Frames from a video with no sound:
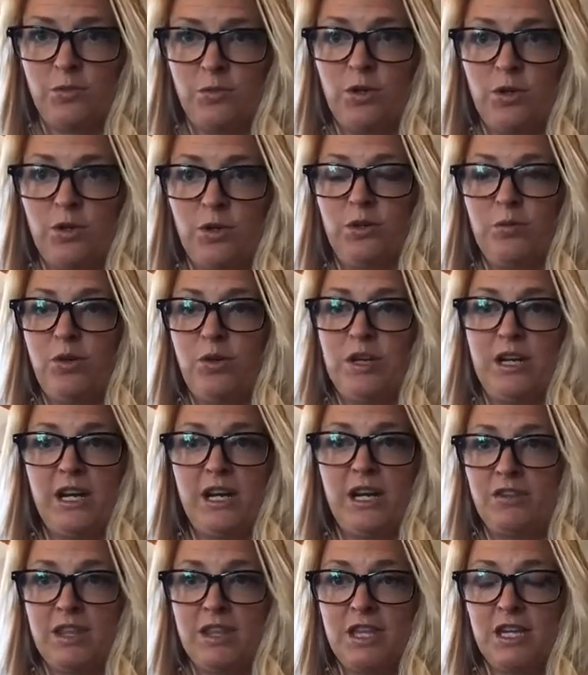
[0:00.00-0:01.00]
We're putting
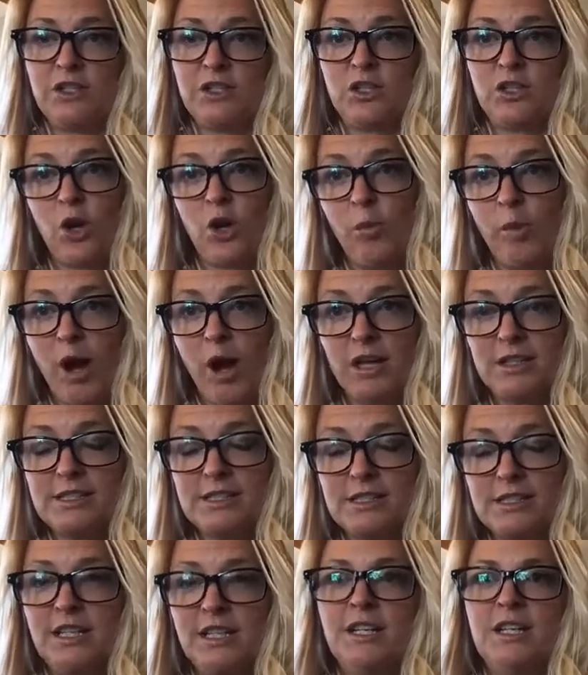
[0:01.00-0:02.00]
everything in a to-go box.